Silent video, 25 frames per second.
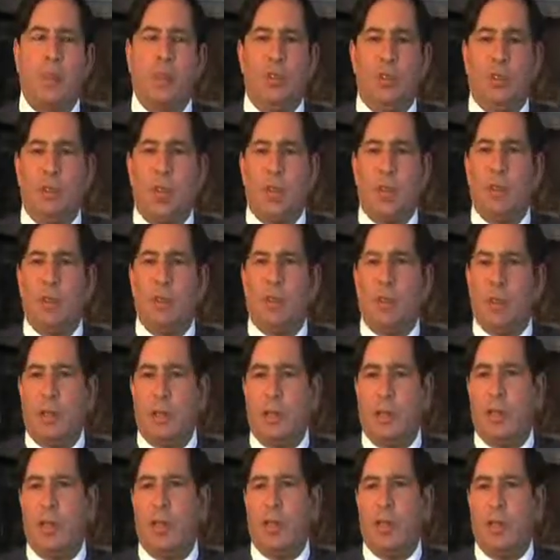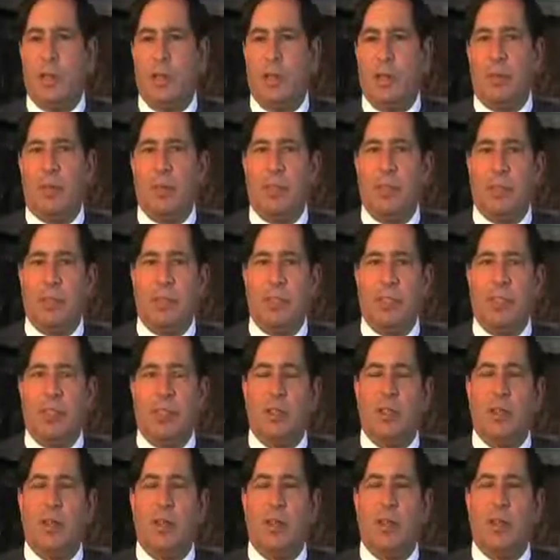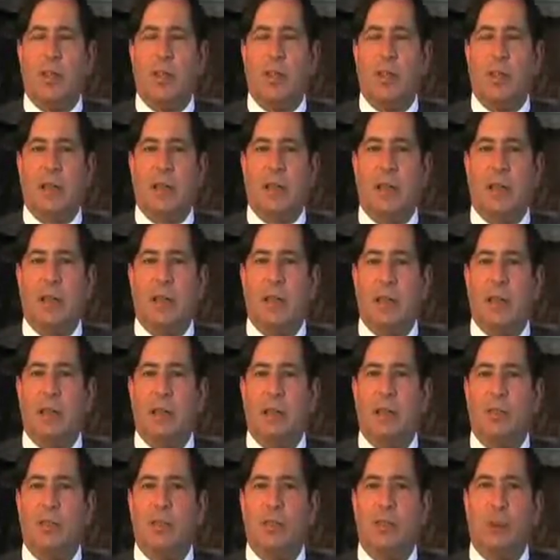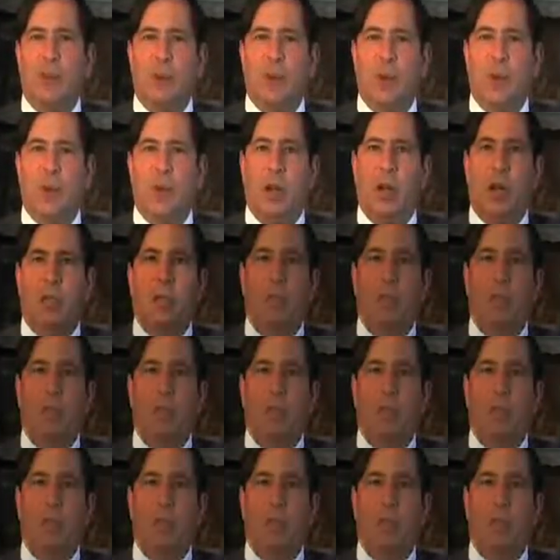generally for the limitation on their activities as well.